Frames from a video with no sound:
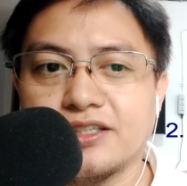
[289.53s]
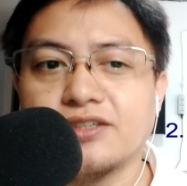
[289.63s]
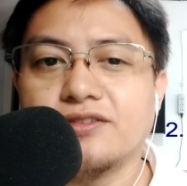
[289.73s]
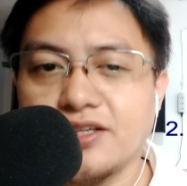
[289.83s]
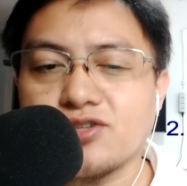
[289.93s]

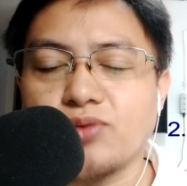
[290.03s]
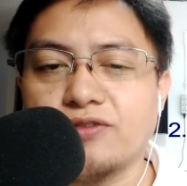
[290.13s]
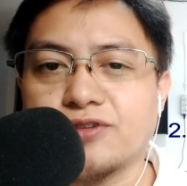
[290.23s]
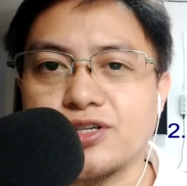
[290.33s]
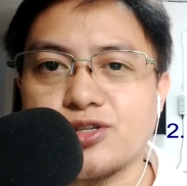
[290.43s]
This
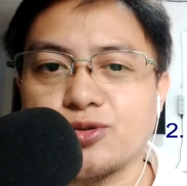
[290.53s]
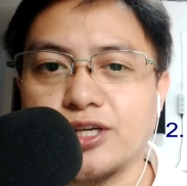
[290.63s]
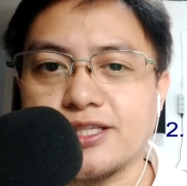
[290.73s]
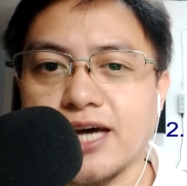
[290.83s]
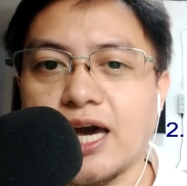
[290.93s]
refers to
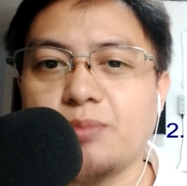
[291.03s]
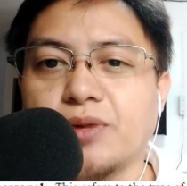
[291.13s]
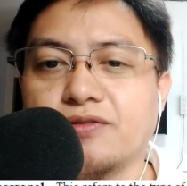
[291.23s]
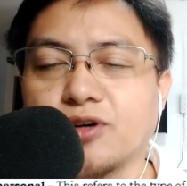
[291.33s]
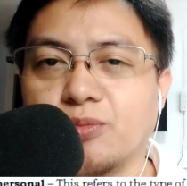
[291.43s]
the type
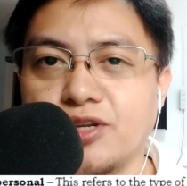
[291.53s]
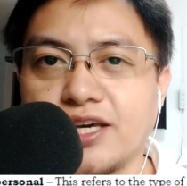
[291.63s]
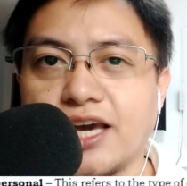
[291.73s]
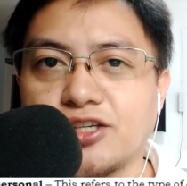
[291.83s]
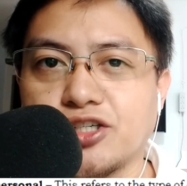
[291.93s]
of
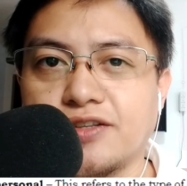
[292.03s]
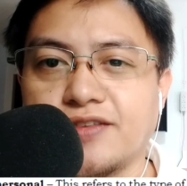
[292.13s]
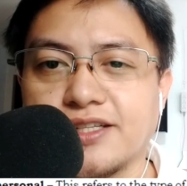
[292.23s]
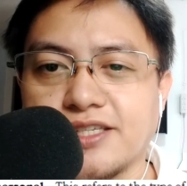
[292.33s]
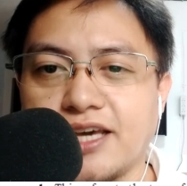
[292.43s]
communication
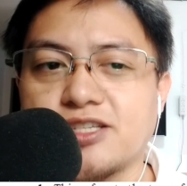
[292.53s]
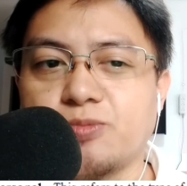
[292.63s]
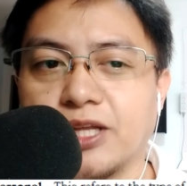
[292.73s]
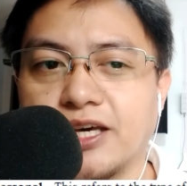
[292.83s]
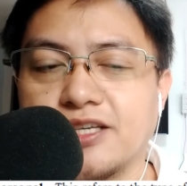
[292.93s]
that takes
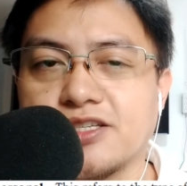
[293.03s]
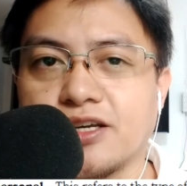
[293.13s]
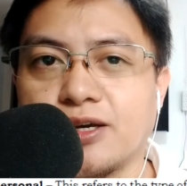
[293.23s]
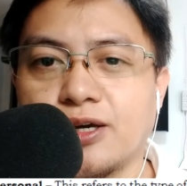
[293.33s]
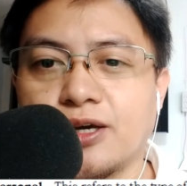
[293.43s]
place
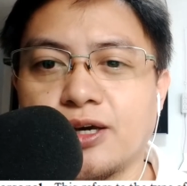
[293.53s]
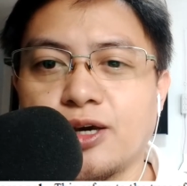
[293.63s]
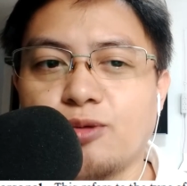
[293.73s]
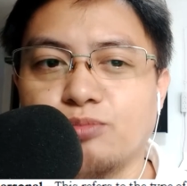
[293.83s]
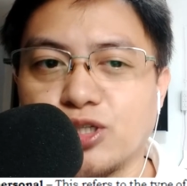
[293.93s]

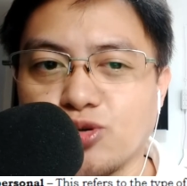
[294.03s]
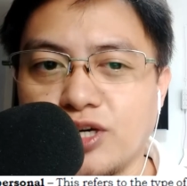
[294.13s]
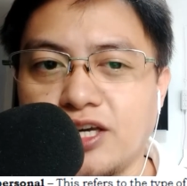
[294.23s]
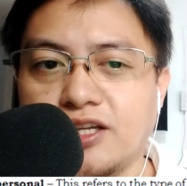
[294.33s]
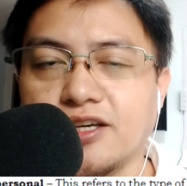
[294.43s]

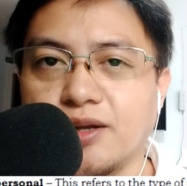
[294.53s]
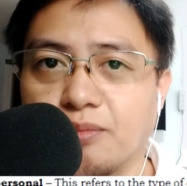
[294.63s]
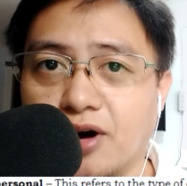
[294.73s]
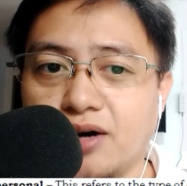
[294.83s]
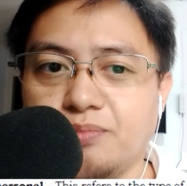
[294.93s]
between and
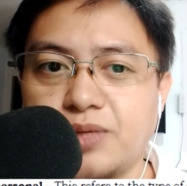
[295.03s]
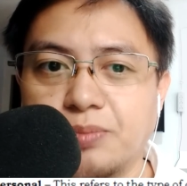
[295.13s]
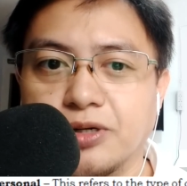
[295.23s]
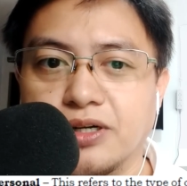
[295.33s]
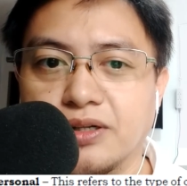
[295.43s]
among
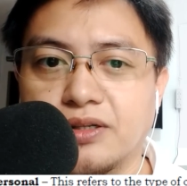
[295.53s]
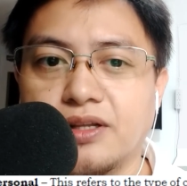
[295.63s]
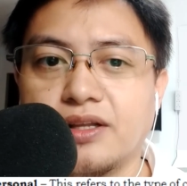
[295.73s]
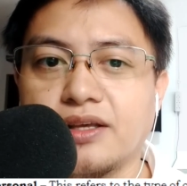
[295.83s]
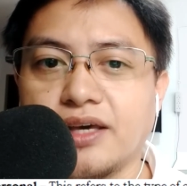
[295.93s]
people
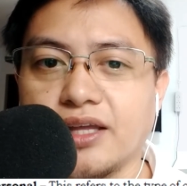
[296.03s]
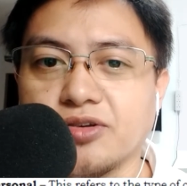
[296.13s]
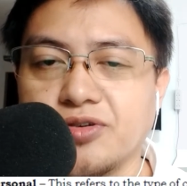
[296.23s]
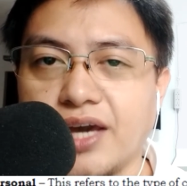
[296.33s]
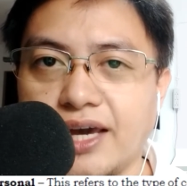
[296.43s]
and
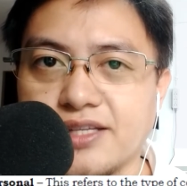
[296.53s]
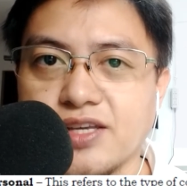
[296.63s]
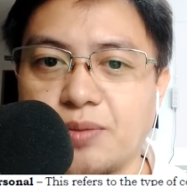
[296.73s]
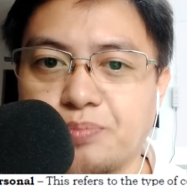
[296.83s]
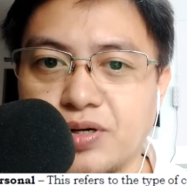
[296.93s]
creates
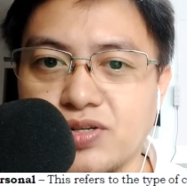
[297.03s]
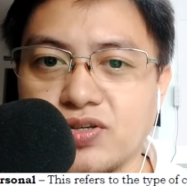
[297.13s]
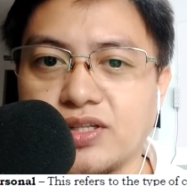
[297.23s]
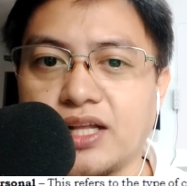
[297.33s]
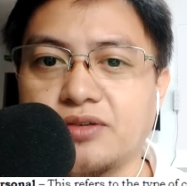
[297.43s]
a
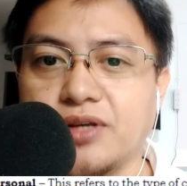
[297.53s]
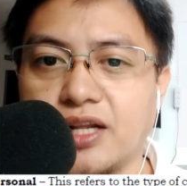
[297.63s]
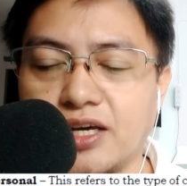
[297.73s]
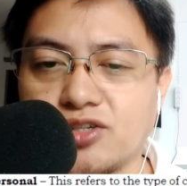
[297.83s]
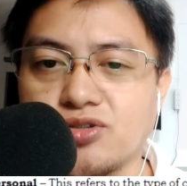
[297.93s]
personal
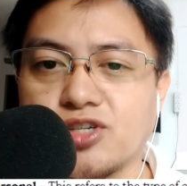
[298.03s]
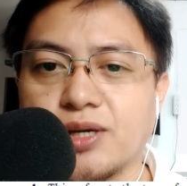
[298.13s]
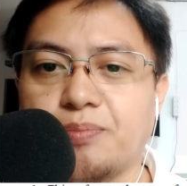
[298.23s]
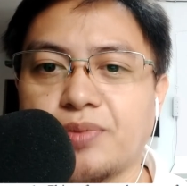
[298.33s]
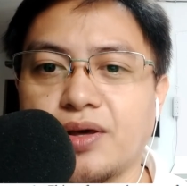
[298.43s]

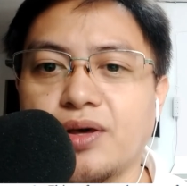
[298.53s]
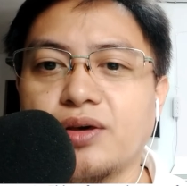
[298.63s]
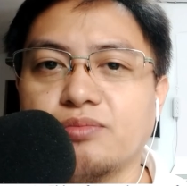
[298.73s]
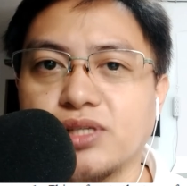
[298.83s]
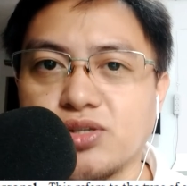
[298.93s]
relationship
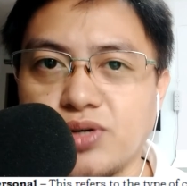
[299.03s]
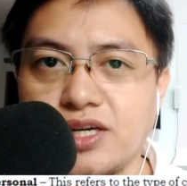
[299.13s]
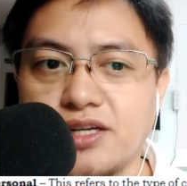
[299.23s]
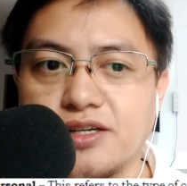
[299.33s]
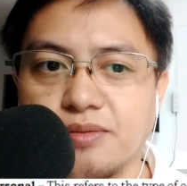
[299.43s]

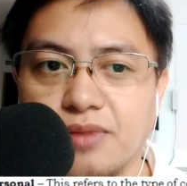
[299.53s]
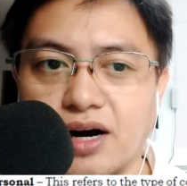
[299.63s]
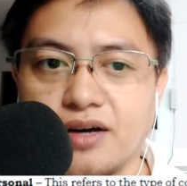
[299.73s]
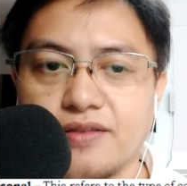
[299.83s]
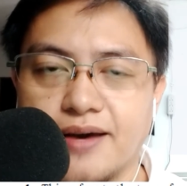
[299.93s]
between and
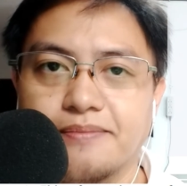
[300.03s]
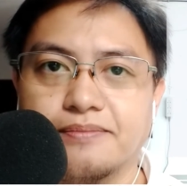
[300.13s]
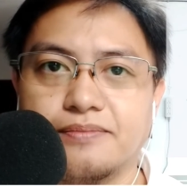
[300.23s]
among them.